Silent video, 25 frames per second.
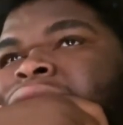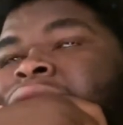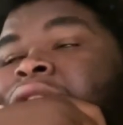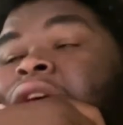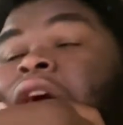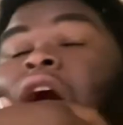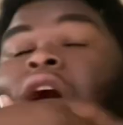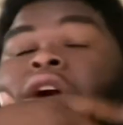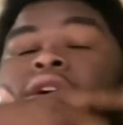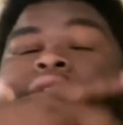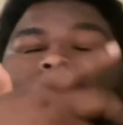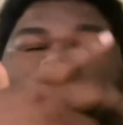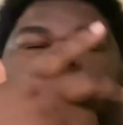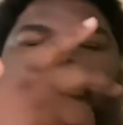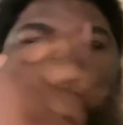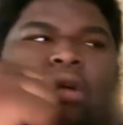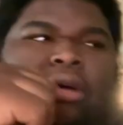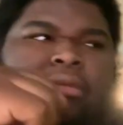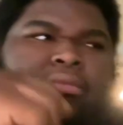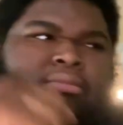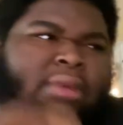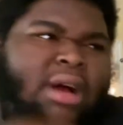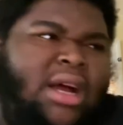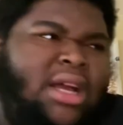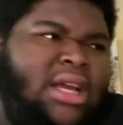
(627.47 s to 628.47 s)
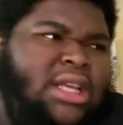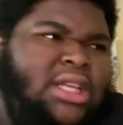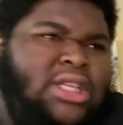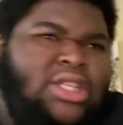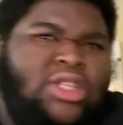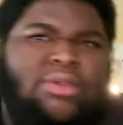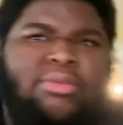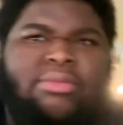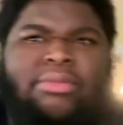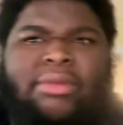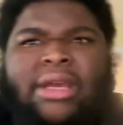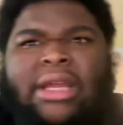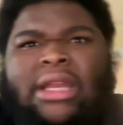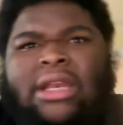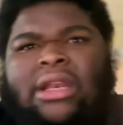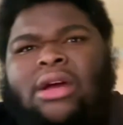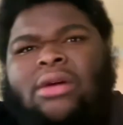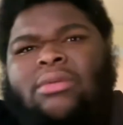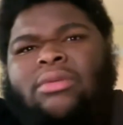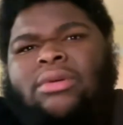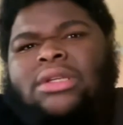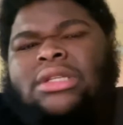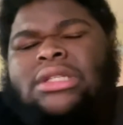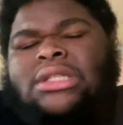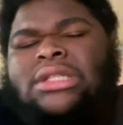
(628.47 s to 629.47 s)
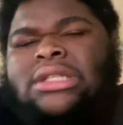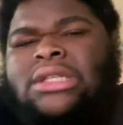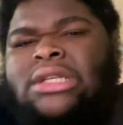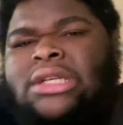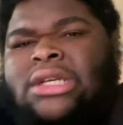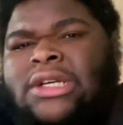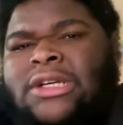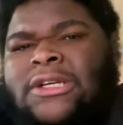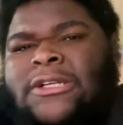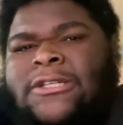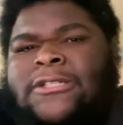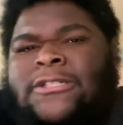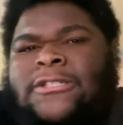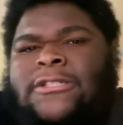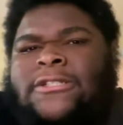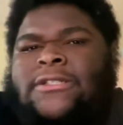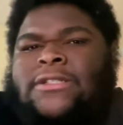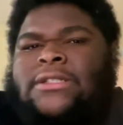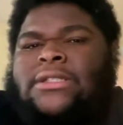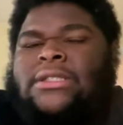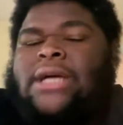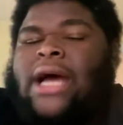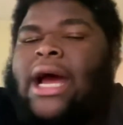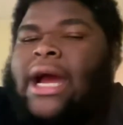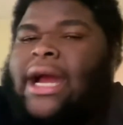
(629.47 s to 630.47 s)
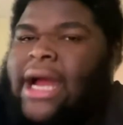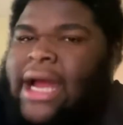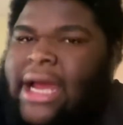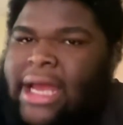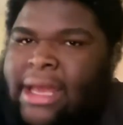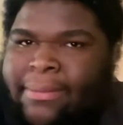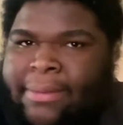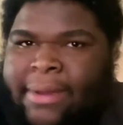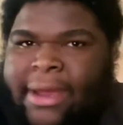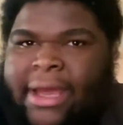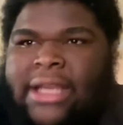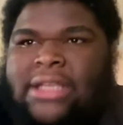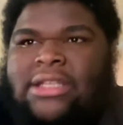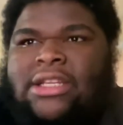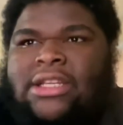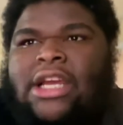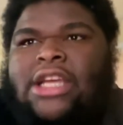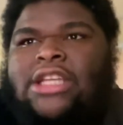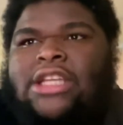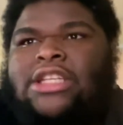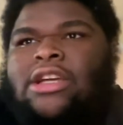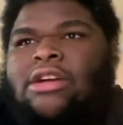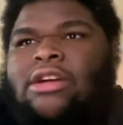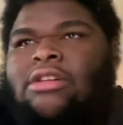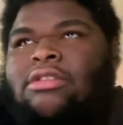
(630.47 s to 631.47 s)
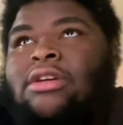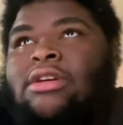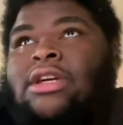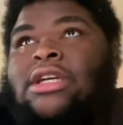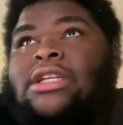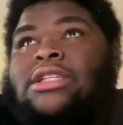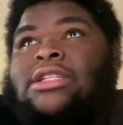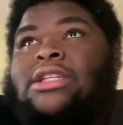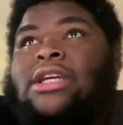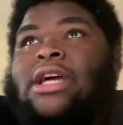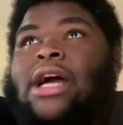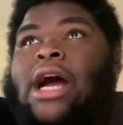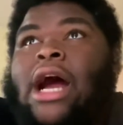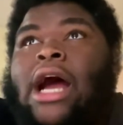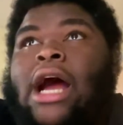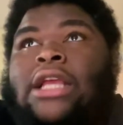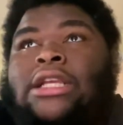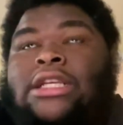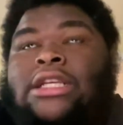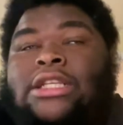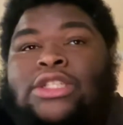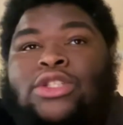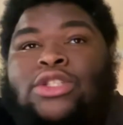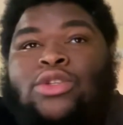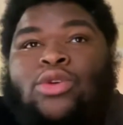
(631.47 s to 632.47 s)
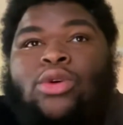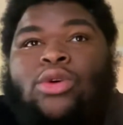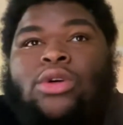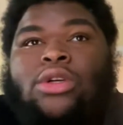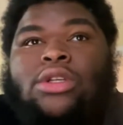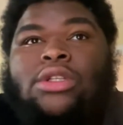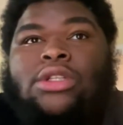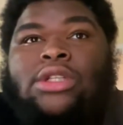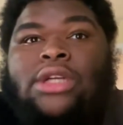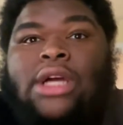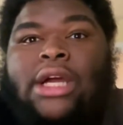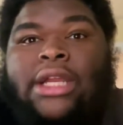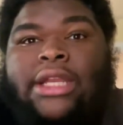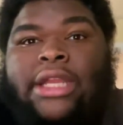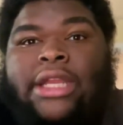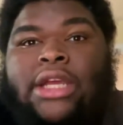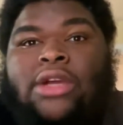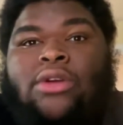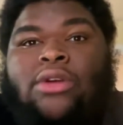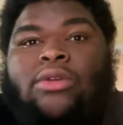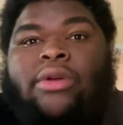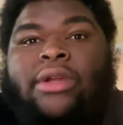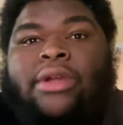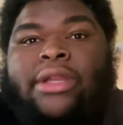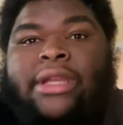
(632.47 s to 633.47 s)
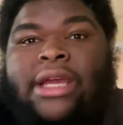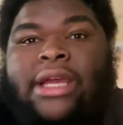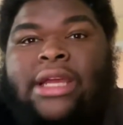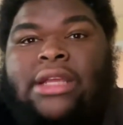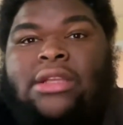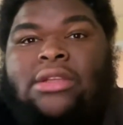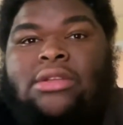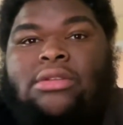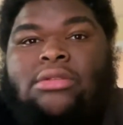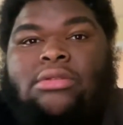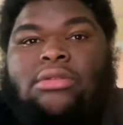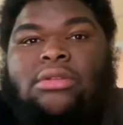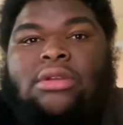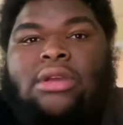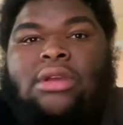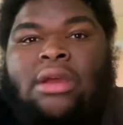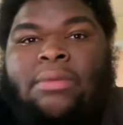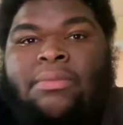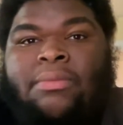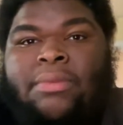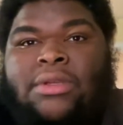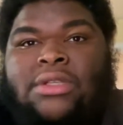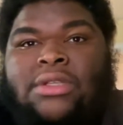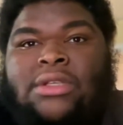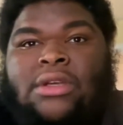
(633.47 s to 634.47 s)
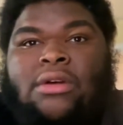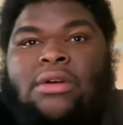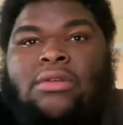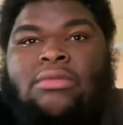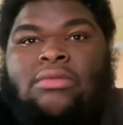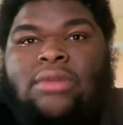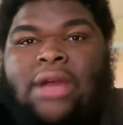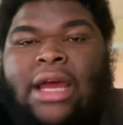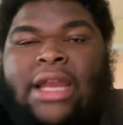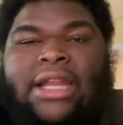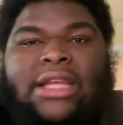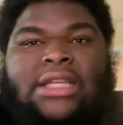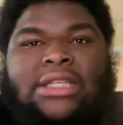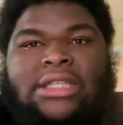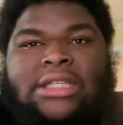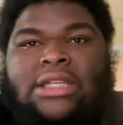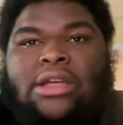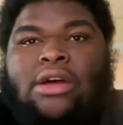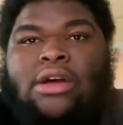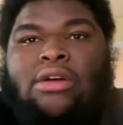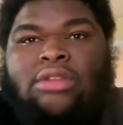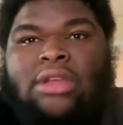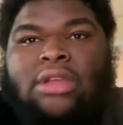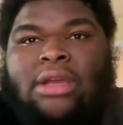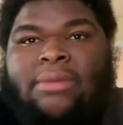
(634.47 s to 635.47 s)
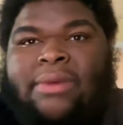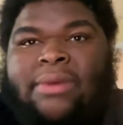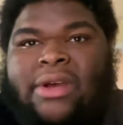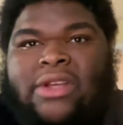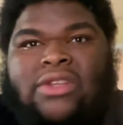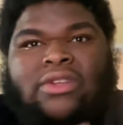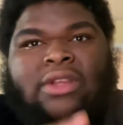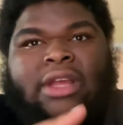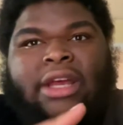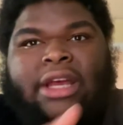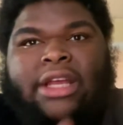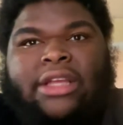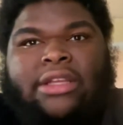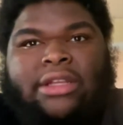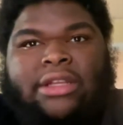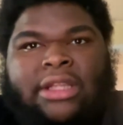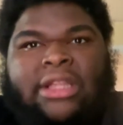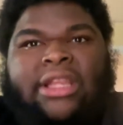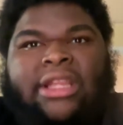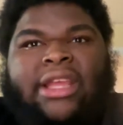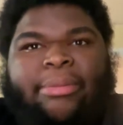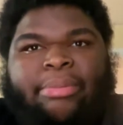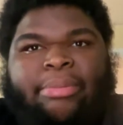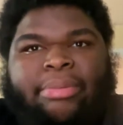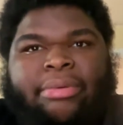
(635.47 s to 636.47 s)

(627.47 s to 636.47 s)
Oh, I'm bugging. Superman Lois. I gotta get back into that show because I just saw John Diggle in that episode. I didn't see the whole thing, but I saw like a clip.